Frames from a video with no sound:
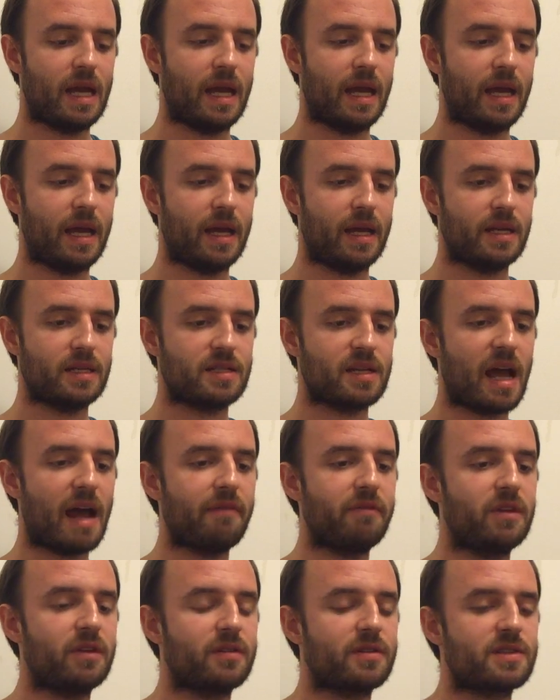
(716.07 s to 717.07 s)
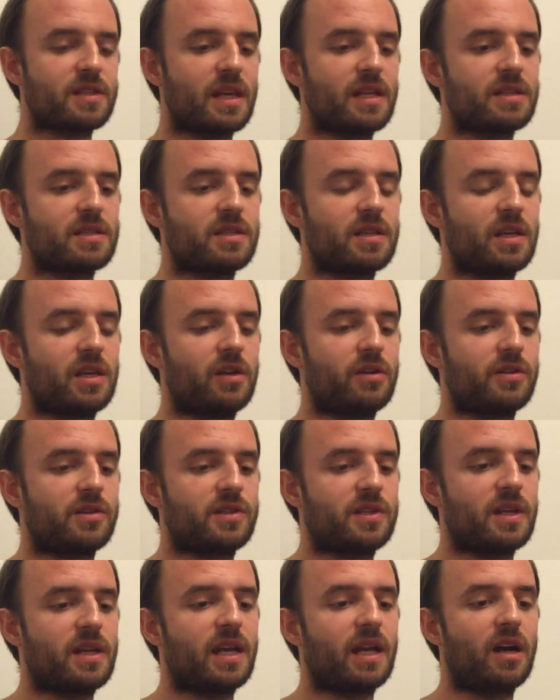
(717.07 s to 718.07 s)
and have the sense that you're
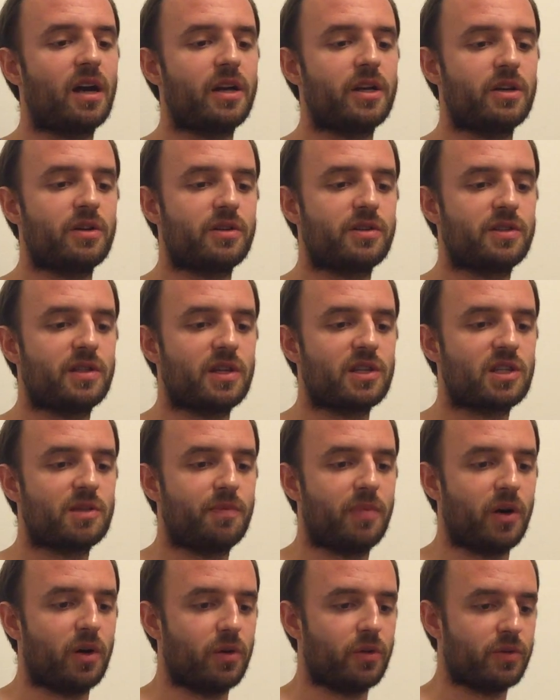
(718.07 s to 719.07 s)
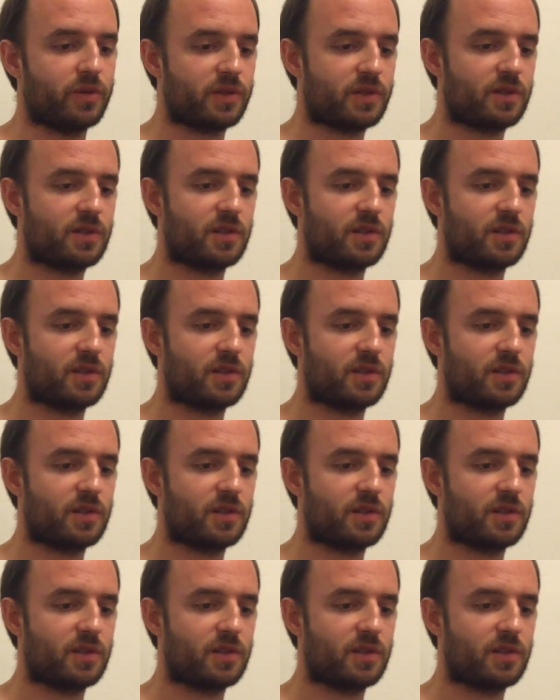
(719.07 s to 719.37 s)
sitting on your sits bones.